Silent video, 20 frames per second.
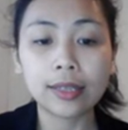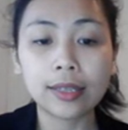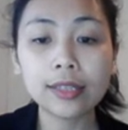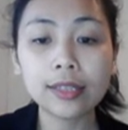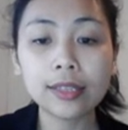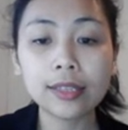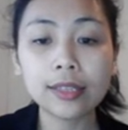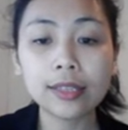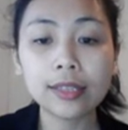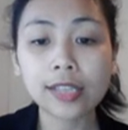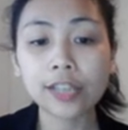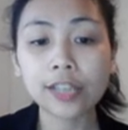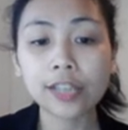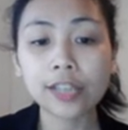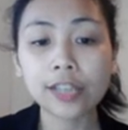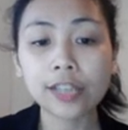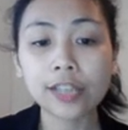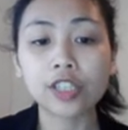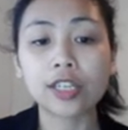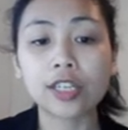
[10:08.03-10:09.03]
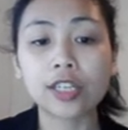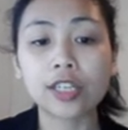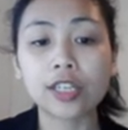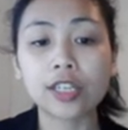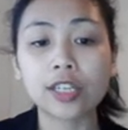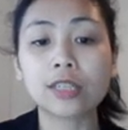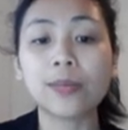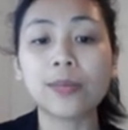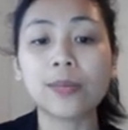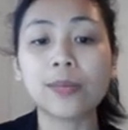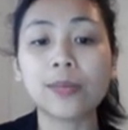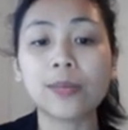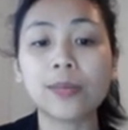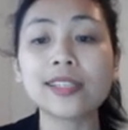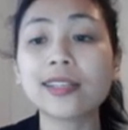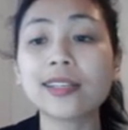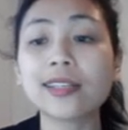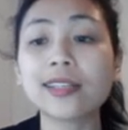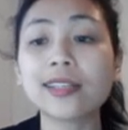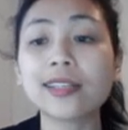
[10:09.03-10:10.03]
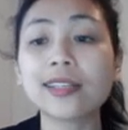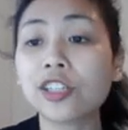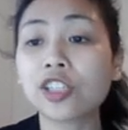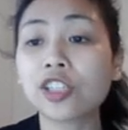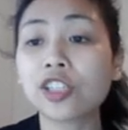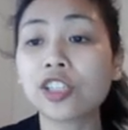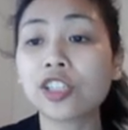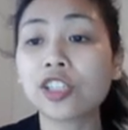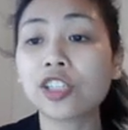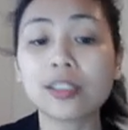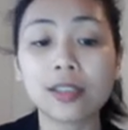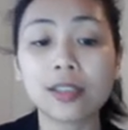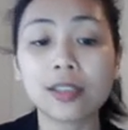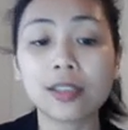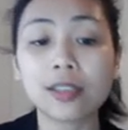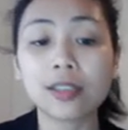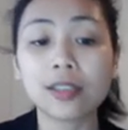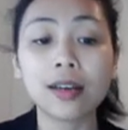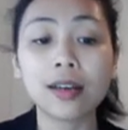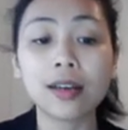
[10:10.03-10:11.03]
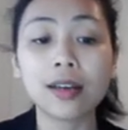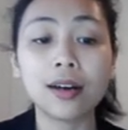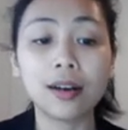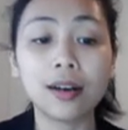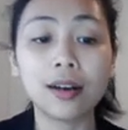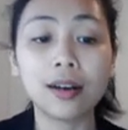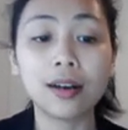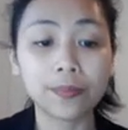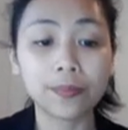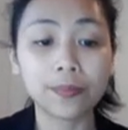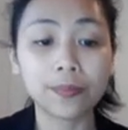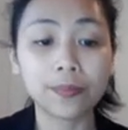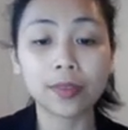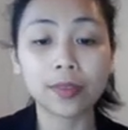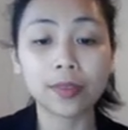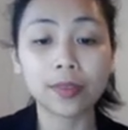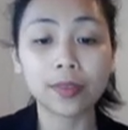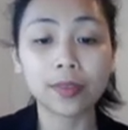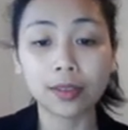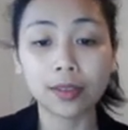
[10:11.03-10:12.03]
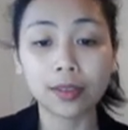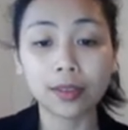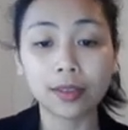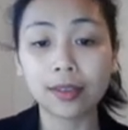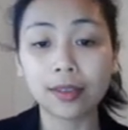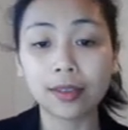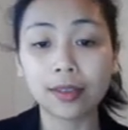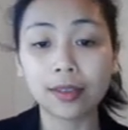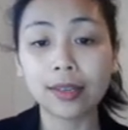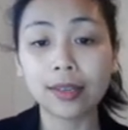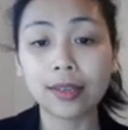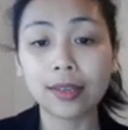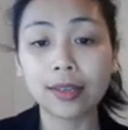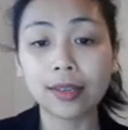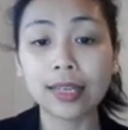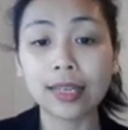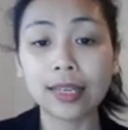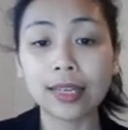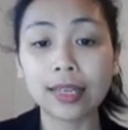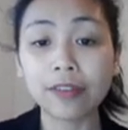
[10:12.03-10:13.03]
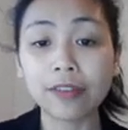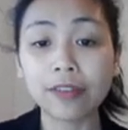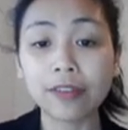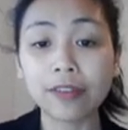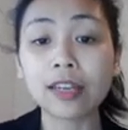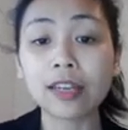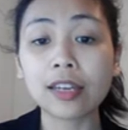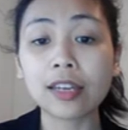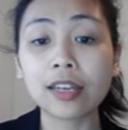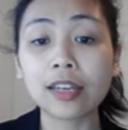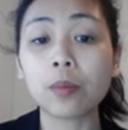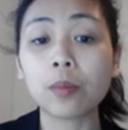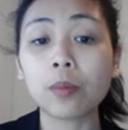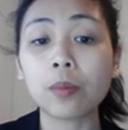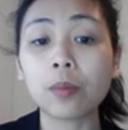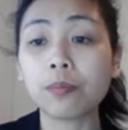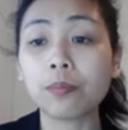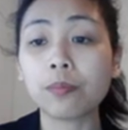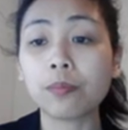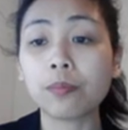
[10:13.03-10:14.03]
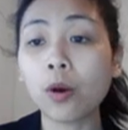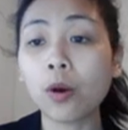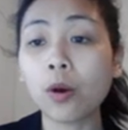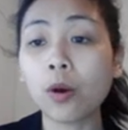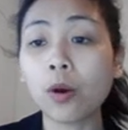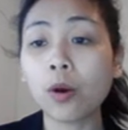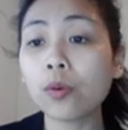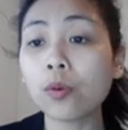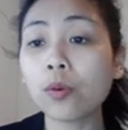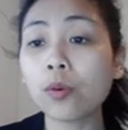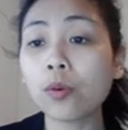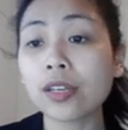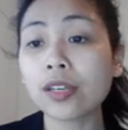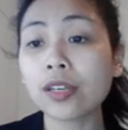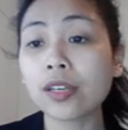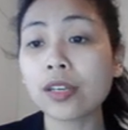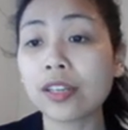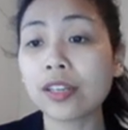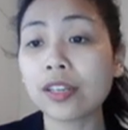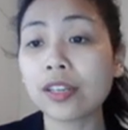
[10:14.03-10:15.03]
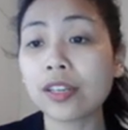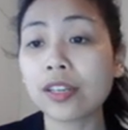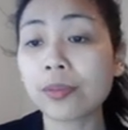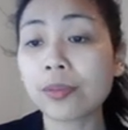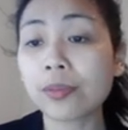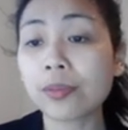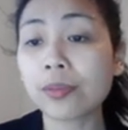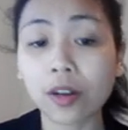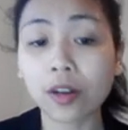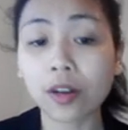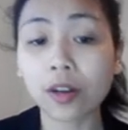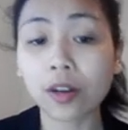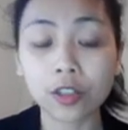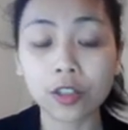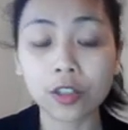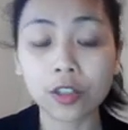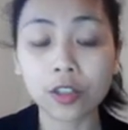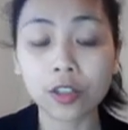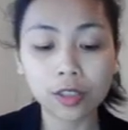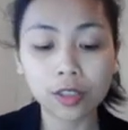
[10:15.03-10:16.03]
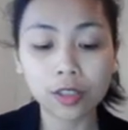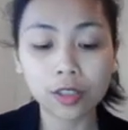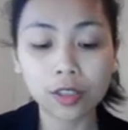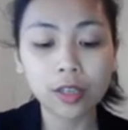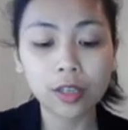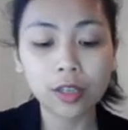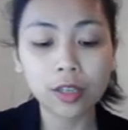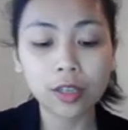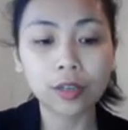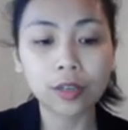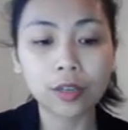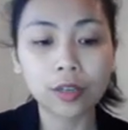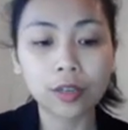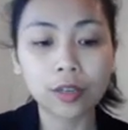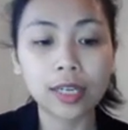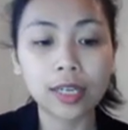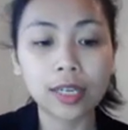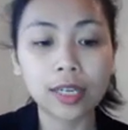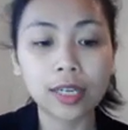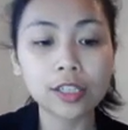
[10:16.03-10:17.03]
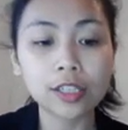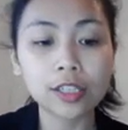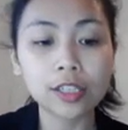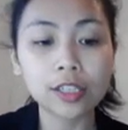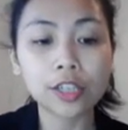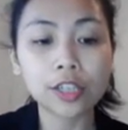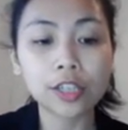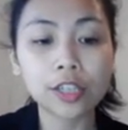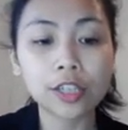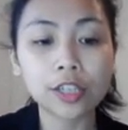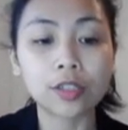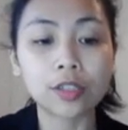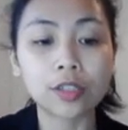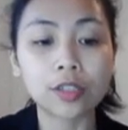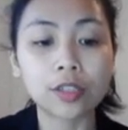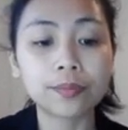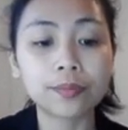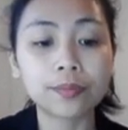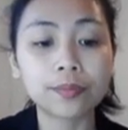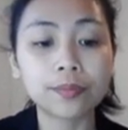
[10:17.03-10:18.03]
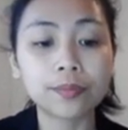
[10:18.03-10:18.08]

the intersection is basically just the event of both events to be occurs. So the intersection